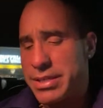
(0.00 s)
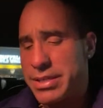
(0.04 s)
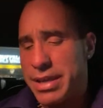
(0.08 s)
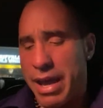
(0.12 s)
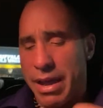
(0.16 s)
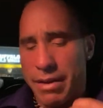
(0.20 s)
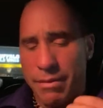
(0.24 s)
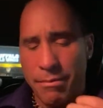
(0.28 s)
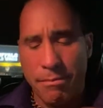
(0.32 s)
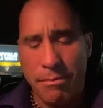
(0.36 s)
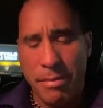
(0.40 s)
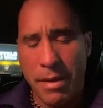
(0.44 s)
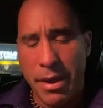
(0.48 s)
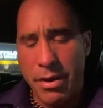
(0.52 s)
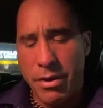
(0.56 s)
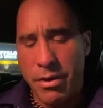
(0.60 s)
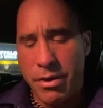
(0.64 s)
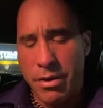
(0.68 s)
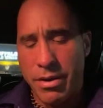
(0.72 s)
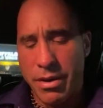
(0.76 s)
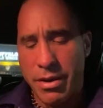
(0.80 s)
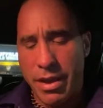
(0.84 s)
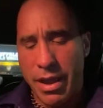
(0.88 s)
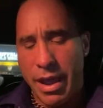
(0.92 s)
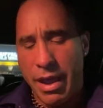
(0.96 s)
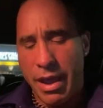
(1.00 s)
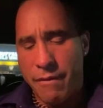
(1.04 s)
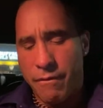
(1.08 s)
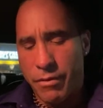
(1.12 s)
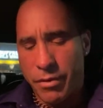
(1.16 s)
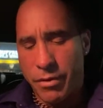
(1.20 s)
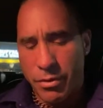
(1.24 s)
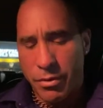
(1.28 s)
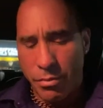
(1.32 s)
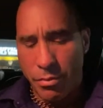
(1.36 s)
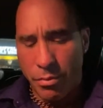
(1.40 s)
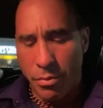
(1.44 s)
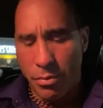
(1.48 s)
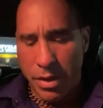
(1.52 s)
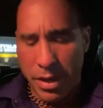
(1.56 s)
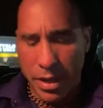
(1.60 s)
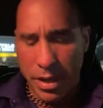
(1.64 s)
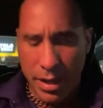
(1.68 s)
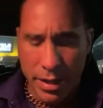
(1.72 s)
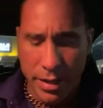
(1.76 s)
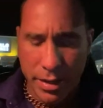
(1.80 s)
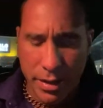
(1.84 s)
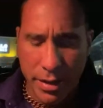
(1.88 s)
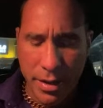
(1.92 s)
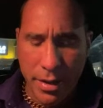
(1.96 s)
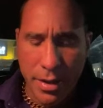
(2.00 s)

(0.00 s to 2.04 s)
gotten better every week